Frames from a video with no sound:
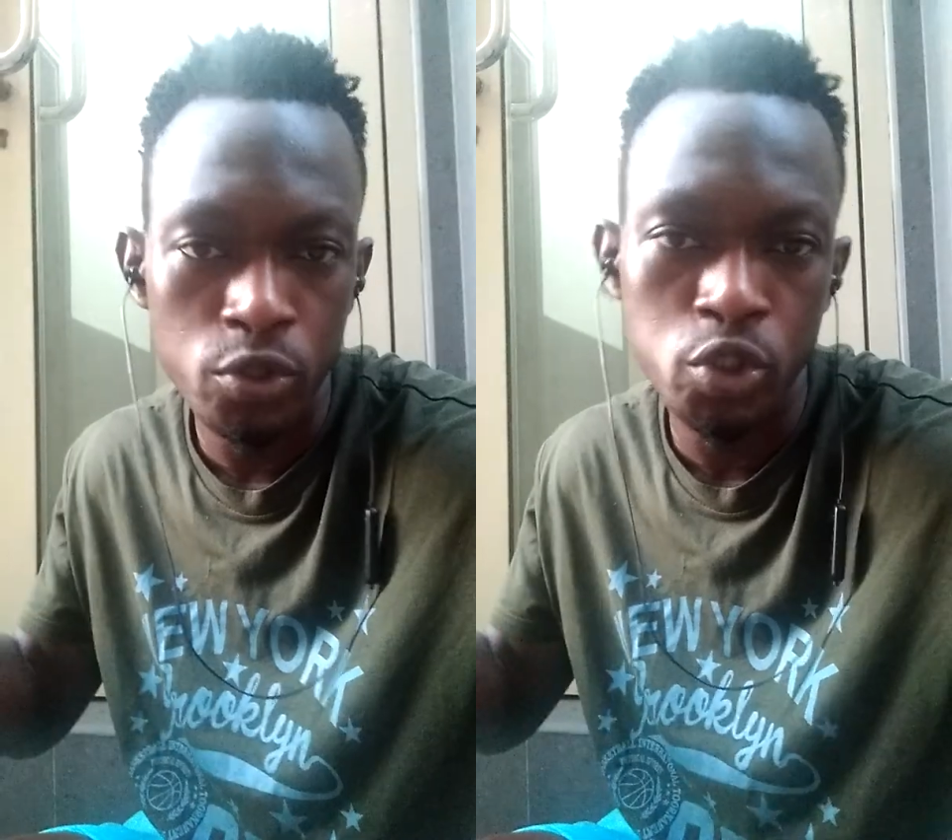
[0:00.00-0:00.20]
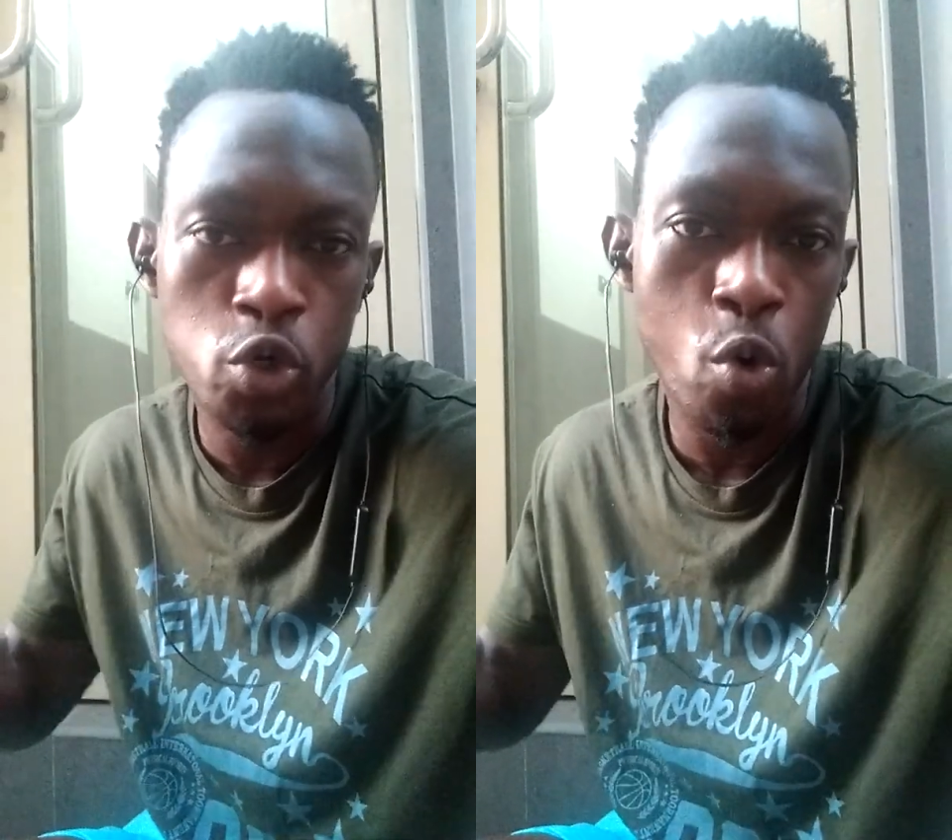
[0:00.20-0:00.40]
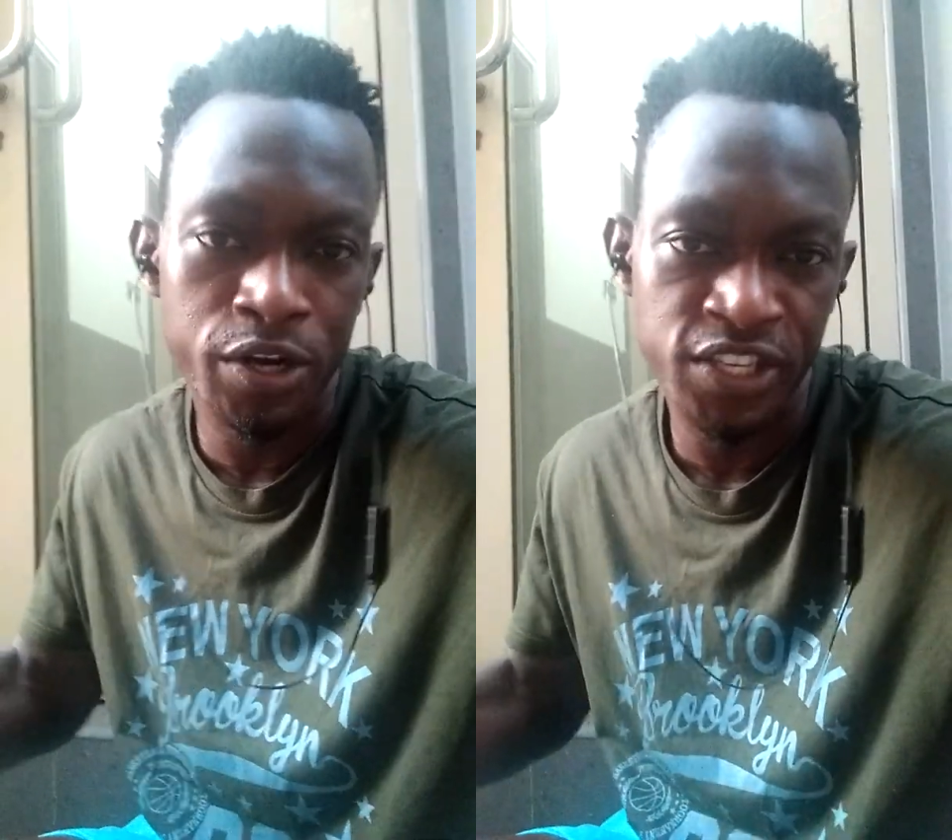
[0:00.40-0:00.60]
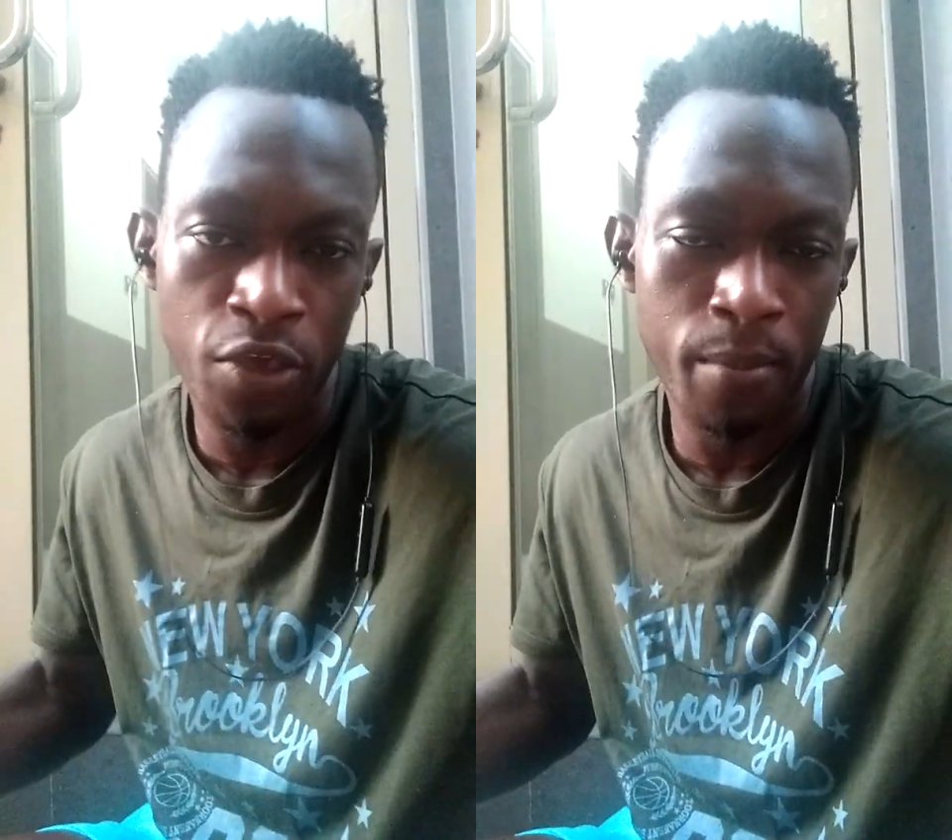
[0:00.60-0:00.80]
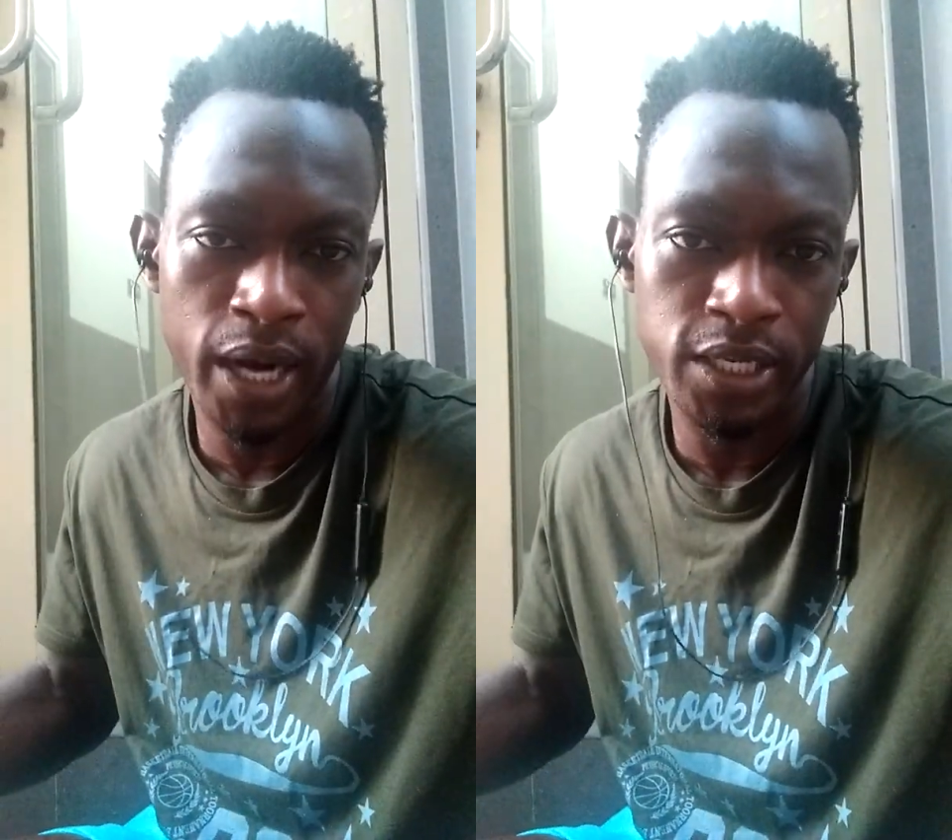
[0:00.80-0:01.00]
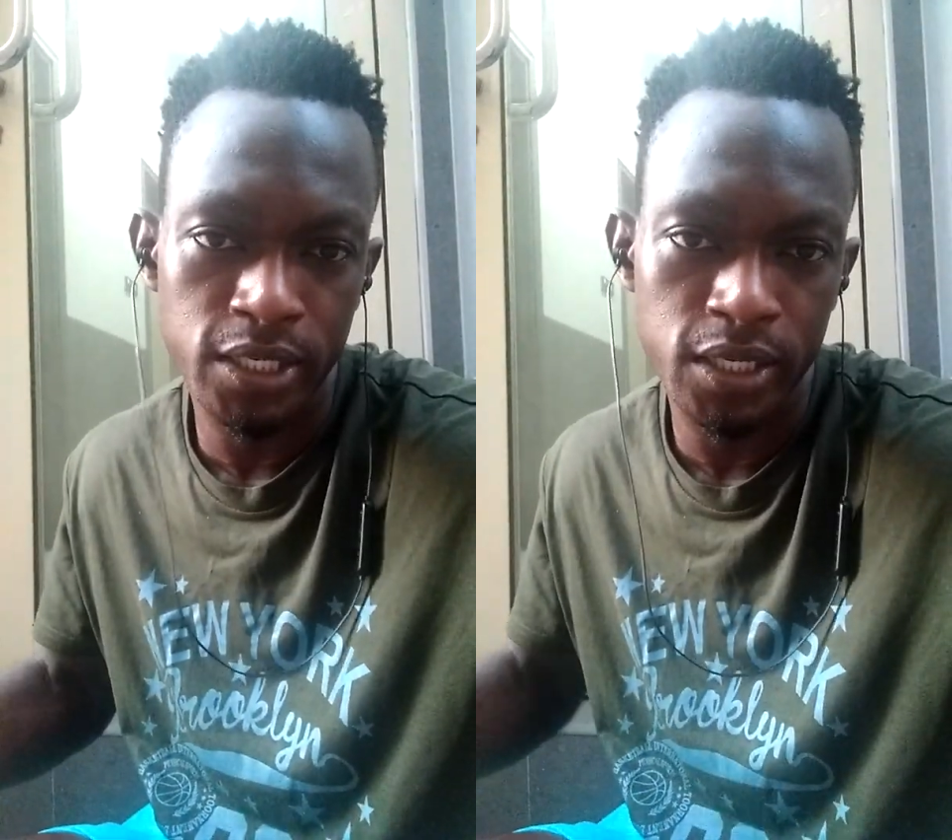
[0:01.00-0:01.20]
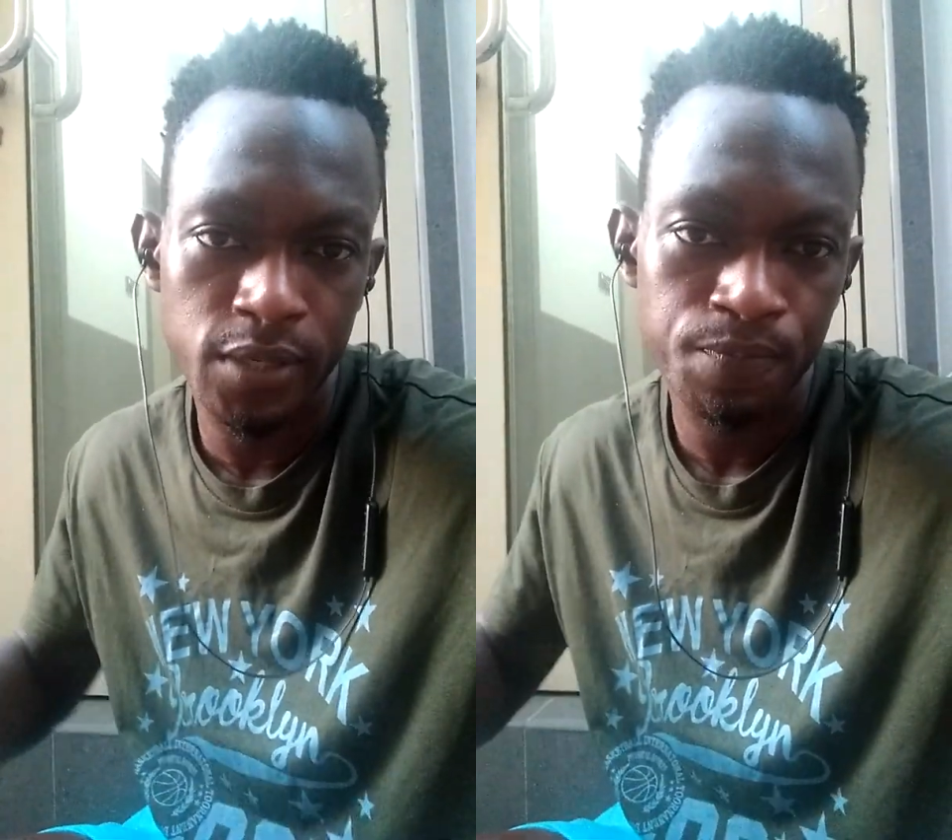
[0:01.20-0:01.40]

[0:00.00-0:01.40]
towards humanity,